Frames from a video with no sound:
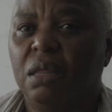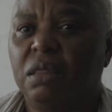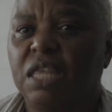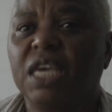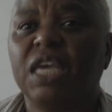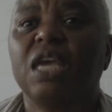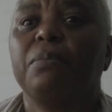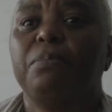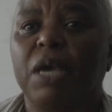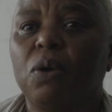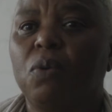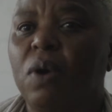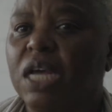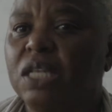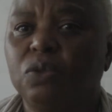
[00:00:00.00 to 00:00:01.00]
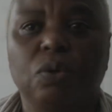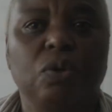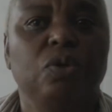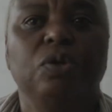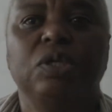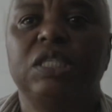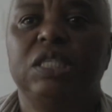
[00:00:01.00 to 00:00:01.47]
thinking backwards or
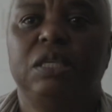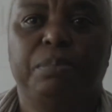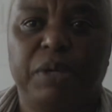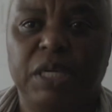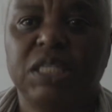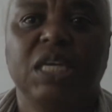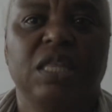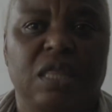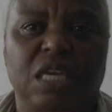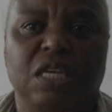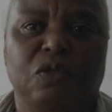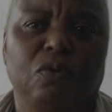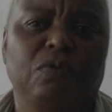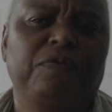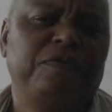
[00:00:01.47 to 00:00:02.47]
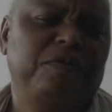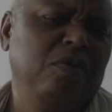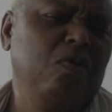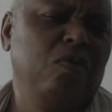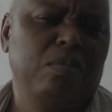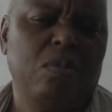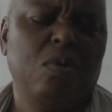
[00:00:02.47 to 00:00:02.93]
those depression things. You
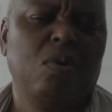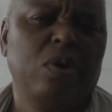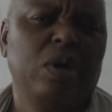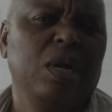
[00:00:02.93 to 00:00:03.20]
feel more